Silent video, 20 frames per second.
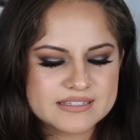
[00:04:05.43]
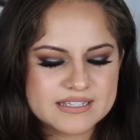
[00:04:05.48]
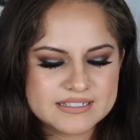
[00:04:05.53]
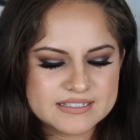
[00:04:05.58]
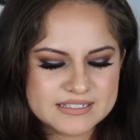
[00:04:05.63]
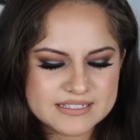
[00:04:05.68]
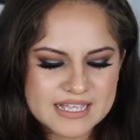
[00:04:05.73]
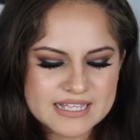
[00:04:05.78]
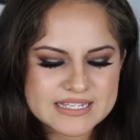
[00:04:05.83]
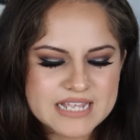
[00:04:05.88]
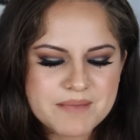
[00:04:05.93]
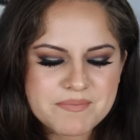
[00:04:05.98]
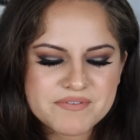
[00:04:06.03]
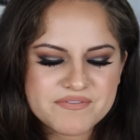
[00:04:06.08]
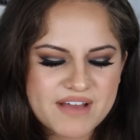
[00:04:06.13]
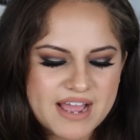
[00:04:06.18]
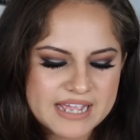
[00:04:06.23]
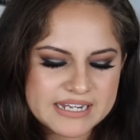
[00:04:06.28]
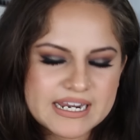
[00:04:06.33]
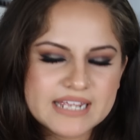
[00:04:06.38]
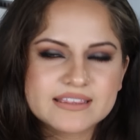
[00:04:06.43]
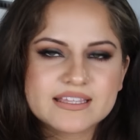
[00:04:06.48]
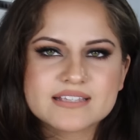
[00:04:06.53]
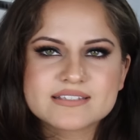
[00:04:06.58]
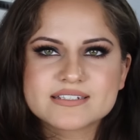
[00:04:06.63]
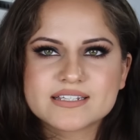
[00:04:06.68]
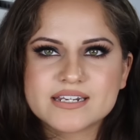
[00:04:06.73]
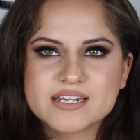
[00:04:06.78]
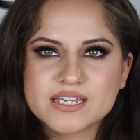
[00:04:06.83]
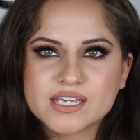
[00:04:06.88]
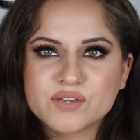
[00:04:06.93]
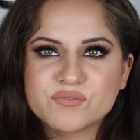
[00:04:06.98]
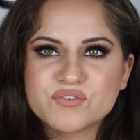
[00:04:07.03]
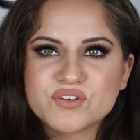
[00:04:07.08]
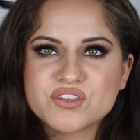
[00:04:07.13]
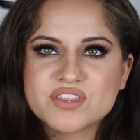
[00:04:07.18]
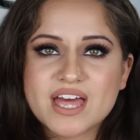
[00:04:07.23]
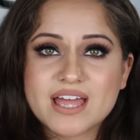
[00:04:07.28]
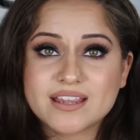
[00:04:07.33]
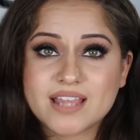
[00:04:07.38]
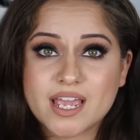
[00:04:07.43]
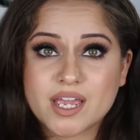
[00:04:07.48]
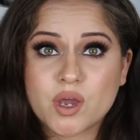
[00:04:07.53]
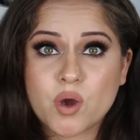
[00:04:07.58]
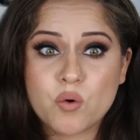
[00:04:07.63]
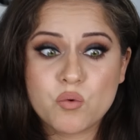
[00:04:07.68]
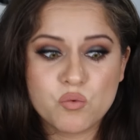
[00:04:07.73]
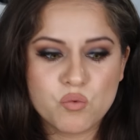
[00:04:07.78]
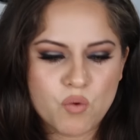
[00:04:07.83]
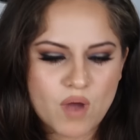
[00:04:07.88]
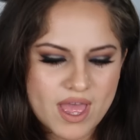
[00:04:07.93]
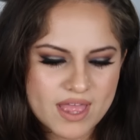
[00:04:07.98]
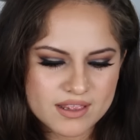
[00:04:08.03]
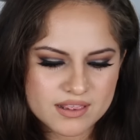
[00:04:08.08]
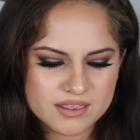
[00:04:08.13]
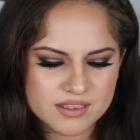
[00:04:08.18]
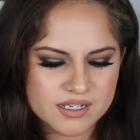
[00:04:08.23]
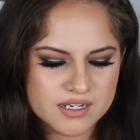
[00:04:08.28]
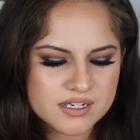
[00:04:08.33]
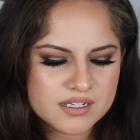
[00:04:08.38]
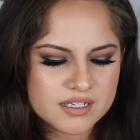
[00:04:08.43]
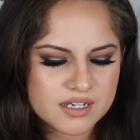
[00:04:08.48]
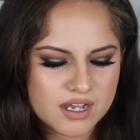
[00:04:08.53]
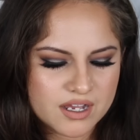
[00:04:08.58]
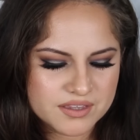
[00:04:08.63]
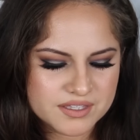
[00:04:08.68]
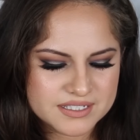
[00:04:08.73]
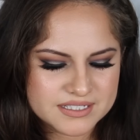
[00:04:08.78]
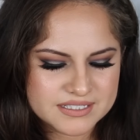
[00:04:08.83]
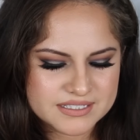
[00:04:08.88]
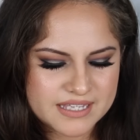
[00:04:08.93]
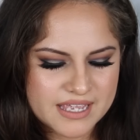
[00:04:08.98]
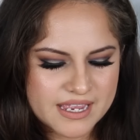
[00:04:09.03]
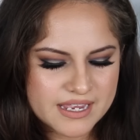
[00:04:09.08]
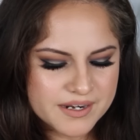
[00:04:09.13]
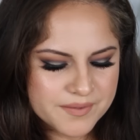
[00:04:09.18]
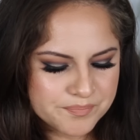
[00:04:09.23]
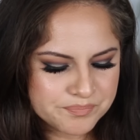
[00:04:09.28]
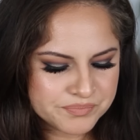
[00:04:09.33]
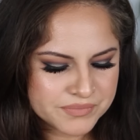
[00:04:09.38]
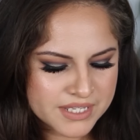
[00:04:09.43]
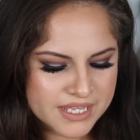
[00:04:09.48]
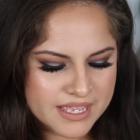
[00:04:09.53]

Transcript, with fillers: This is that type of highlight that's going to give you that like wet look on the skin,